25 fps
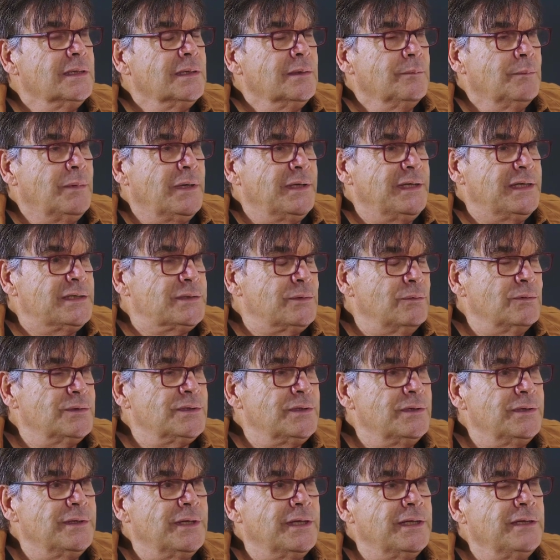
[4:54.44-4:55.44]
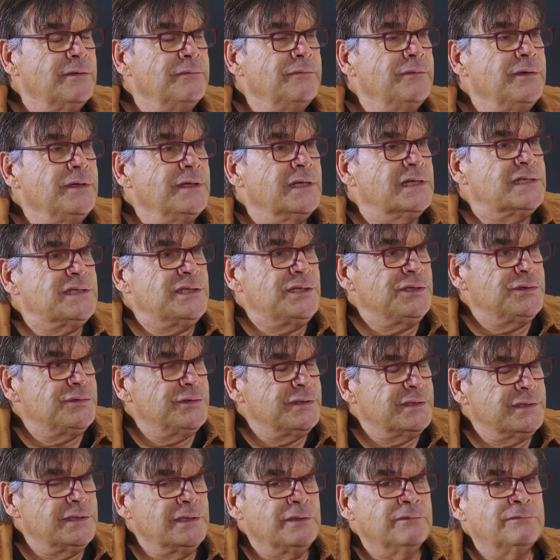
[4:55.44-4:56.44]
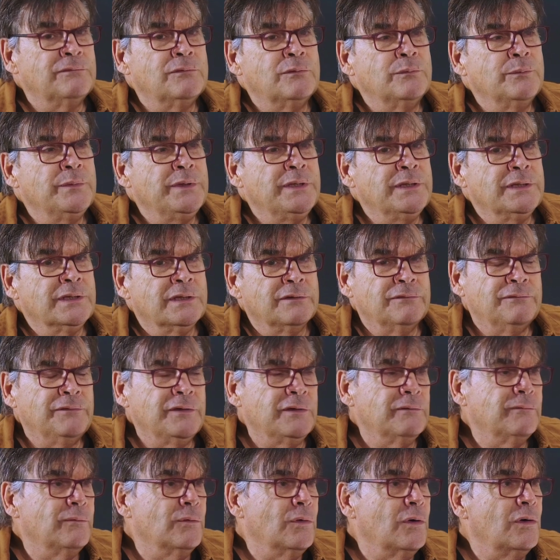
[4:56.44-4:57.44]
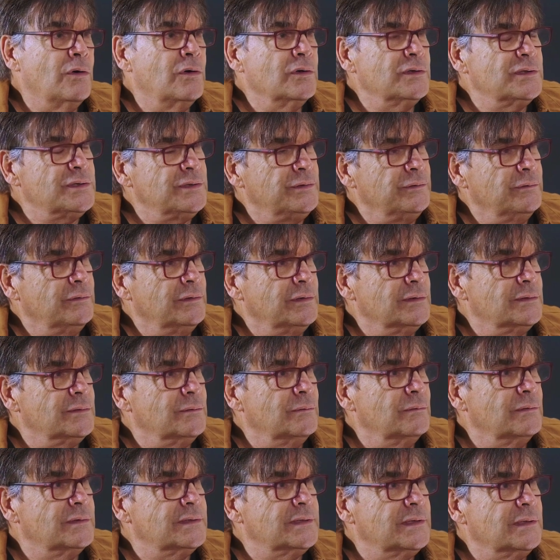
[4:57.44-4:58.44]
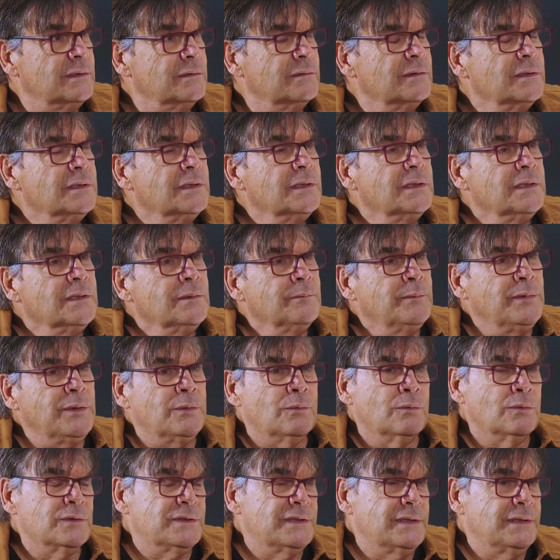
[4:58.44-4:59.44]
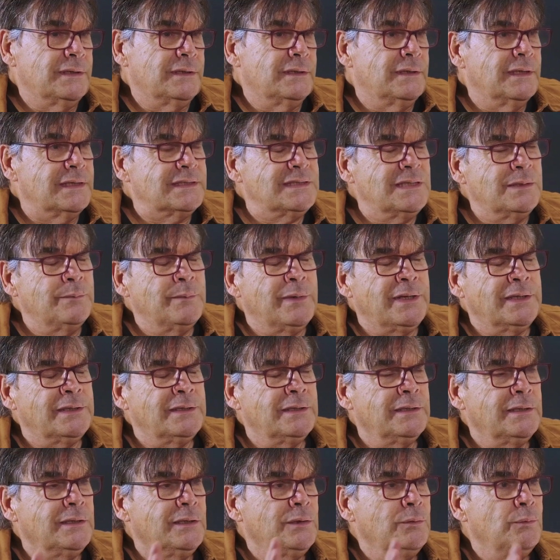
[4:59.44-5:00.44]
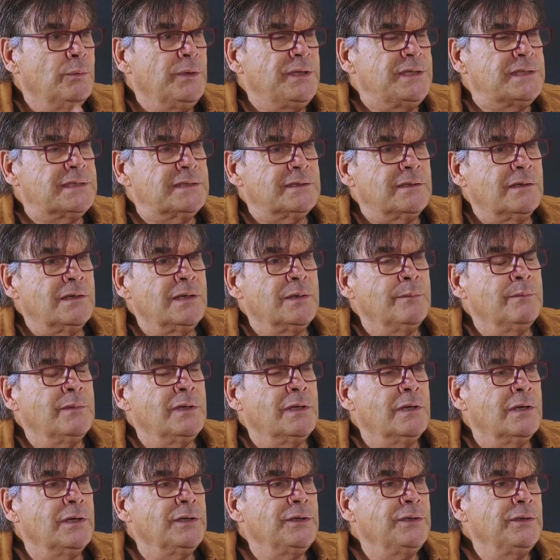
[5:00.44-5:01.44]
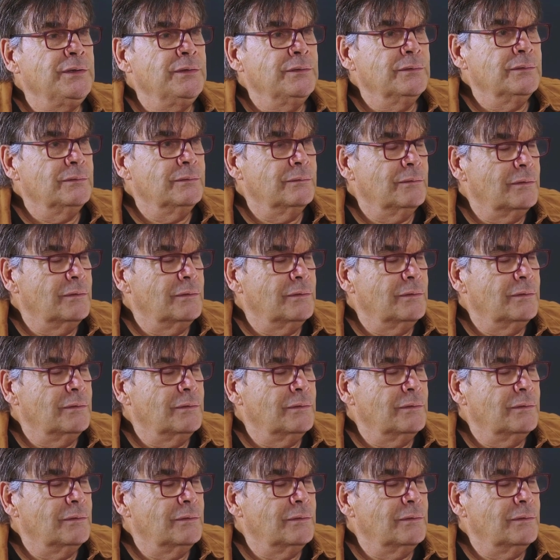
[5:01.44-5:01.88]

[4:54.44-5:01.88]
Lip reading: But there's also another thing that's interesting for me, and I think for art students also, because it doesn't matter in which timeline you